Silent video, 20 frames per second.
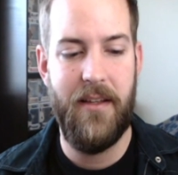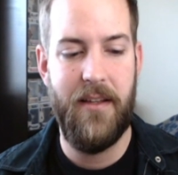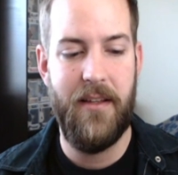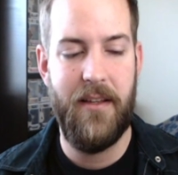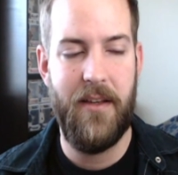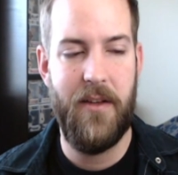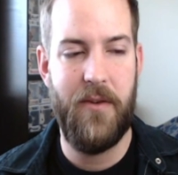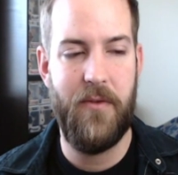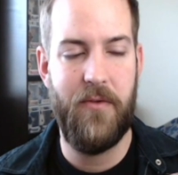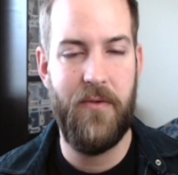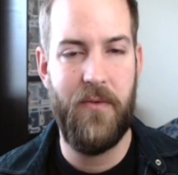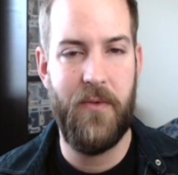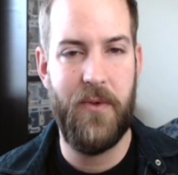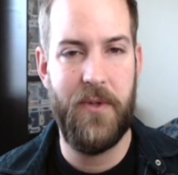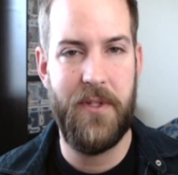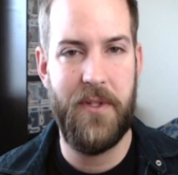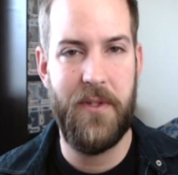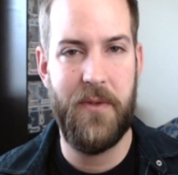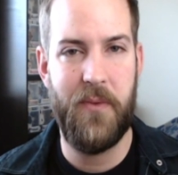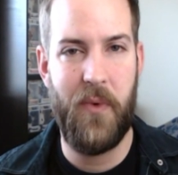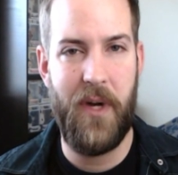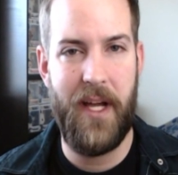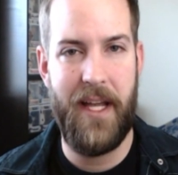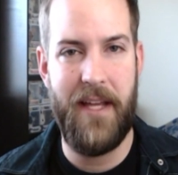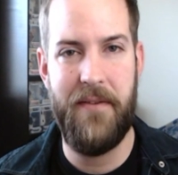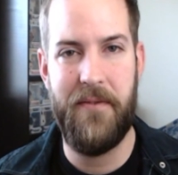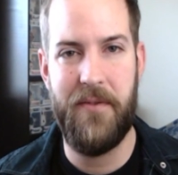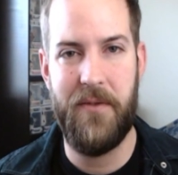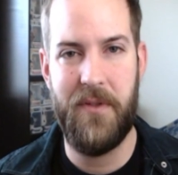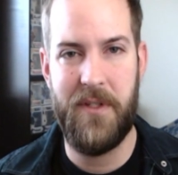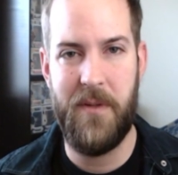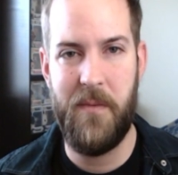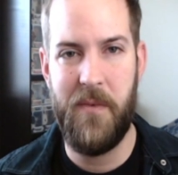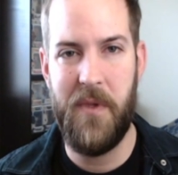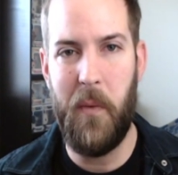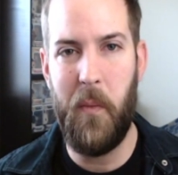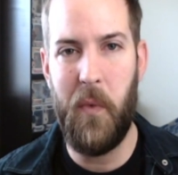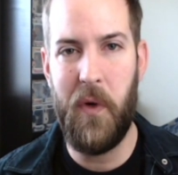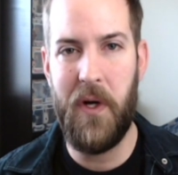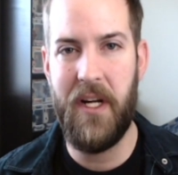you know, divorce his wife, or
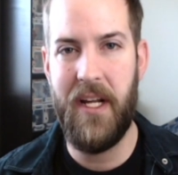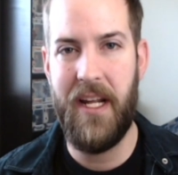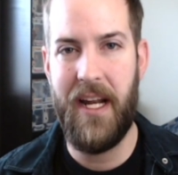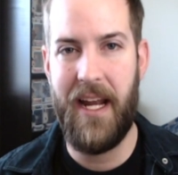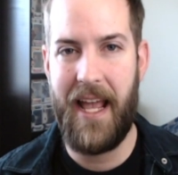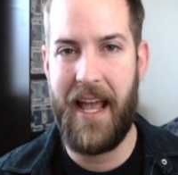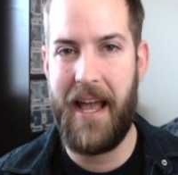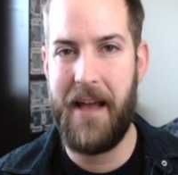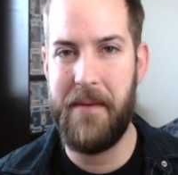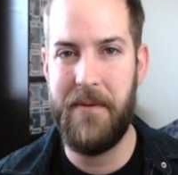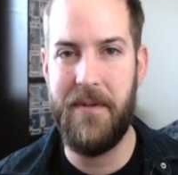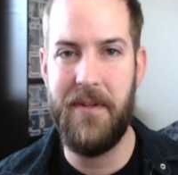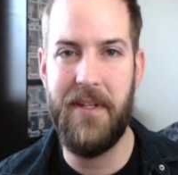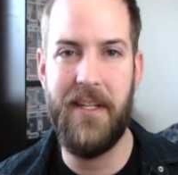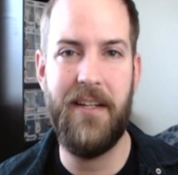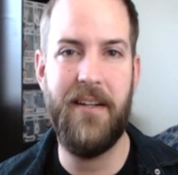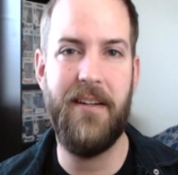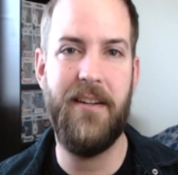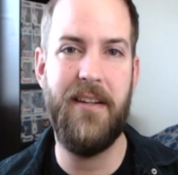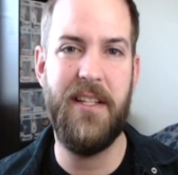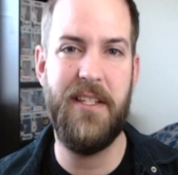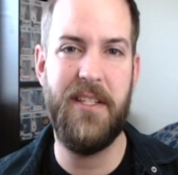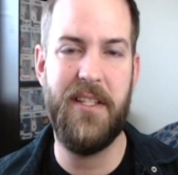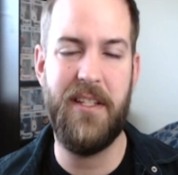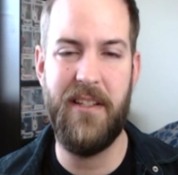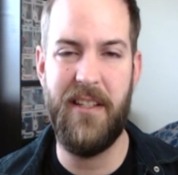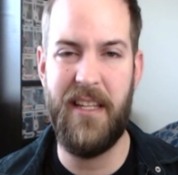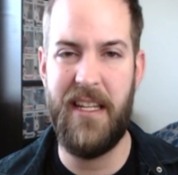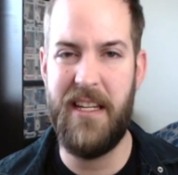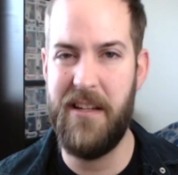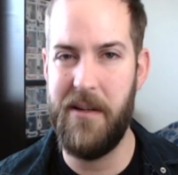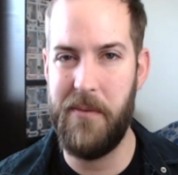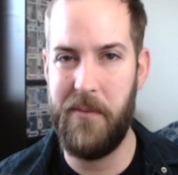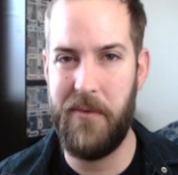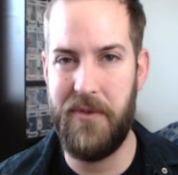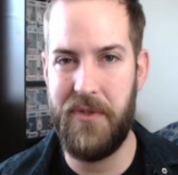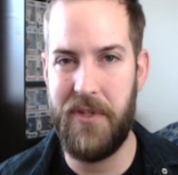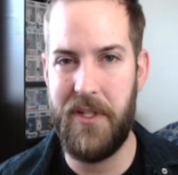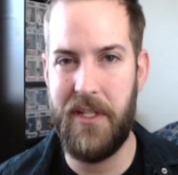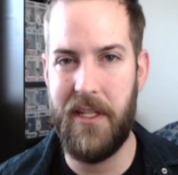something weird gonna happen here and he's gonna end up
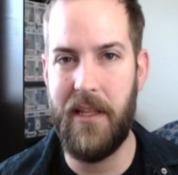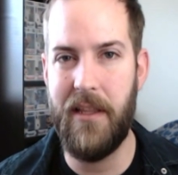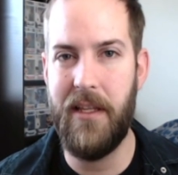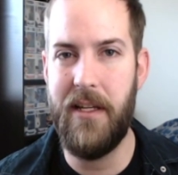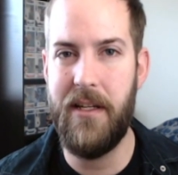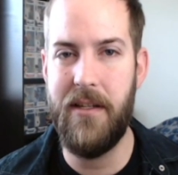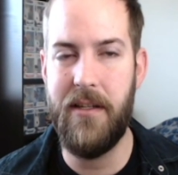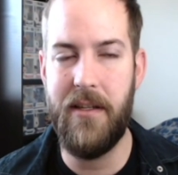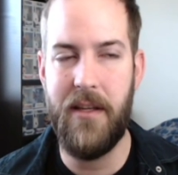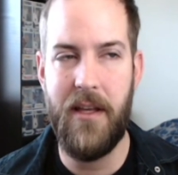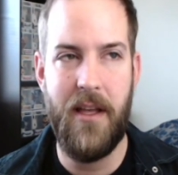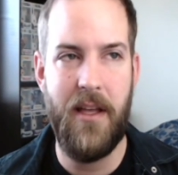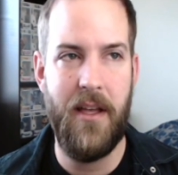with Jenny Lind?